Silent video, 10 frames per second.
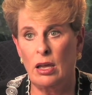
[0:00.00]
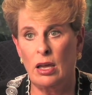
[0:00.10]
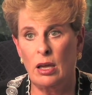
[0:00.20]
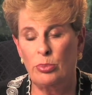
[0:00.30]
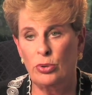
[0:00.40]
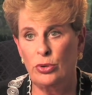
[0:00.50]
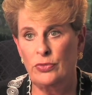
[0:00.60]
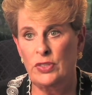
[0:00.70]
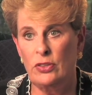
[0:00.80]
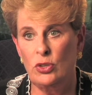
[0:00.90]

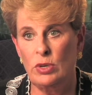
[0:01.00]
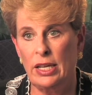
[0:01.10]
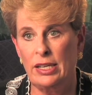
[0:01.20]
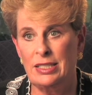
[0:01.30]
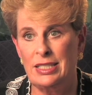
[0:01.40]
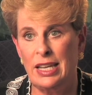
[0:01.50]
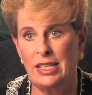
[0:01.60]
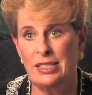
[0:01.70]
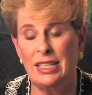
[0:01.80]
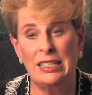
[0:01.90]
approved in the United
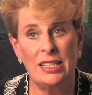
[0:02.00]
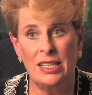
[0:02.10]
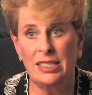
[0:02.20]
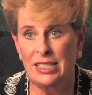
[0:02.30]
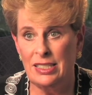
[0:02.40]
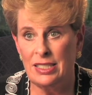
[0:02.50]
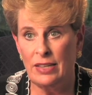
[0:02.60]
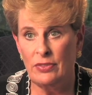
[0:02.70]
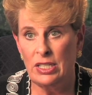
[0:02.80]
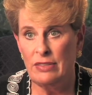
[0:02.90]
States in
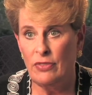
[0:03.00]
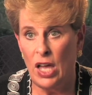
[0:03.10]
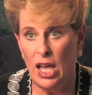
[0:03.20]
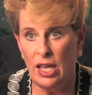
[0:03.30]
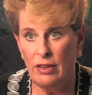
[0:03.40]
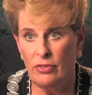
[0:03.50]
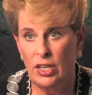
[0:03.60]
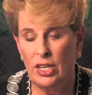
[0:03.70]
1975.